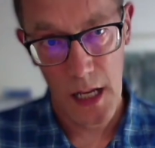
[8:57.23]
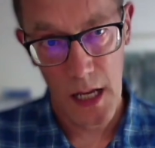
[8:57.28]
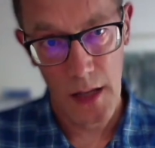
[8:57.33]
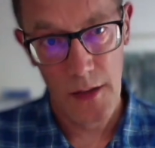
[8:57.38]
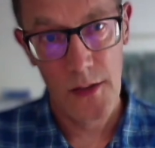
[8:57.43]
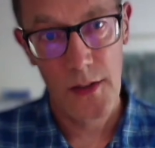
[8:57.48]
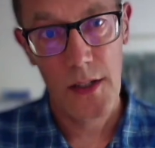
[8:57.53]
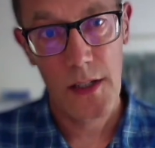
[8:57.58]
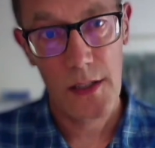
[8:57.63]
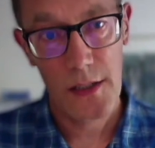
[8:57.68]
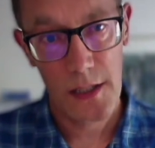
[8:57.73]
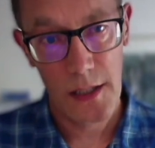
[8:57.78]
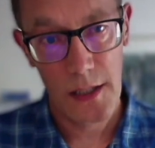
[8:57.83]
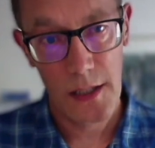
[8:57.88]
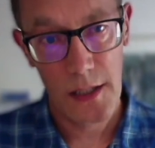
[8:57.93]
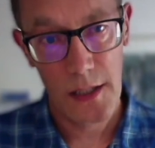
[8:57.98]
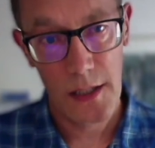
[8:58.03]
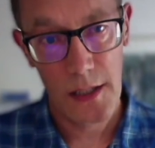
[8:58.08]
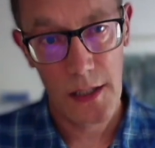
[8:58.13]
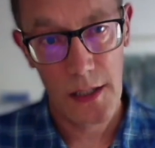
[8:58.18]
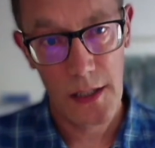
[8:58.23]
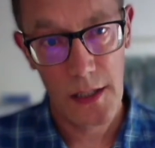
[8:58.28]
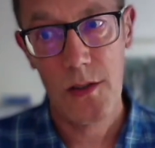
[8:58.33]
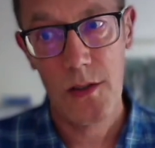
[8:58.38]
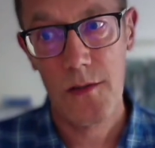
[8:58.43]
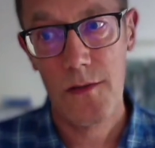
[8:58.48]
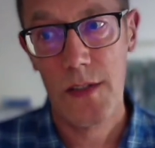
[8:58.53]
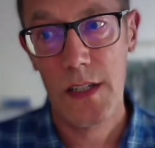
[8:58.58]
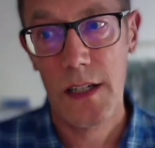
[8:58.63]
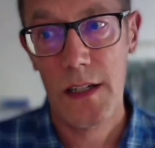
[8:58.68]
hundreds and
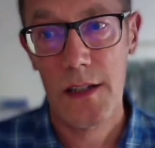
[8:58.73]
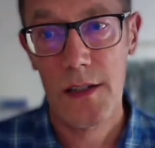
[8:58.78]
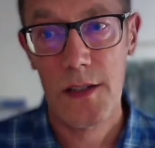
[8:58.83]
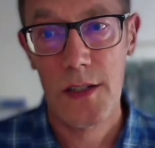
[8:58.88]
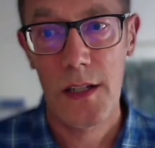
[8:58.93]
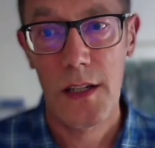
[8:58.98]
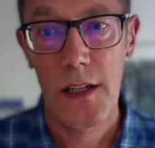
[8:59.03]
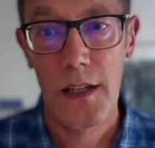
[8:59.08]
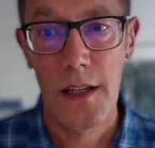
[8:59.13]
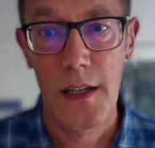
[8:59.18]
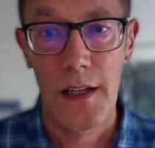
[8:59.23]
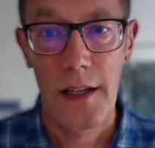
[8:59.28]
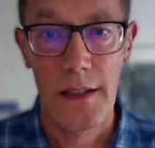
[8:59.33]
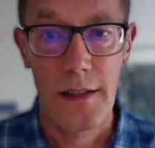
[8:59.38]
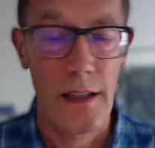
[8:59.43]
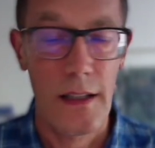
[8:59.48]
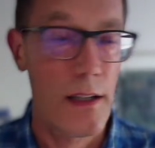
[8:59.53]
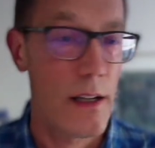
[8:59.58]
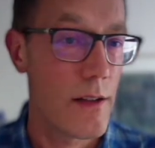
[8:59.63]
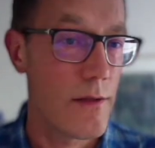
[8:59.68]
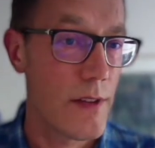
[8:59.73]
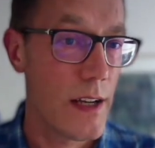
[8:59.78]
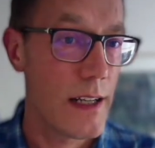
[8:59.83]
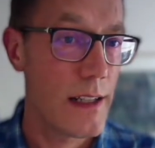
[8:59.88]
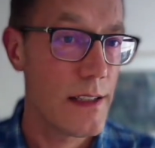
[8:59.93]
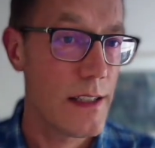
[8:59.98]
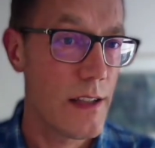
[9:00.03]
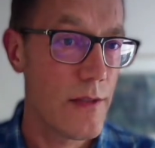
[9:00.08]
thousands of years that are very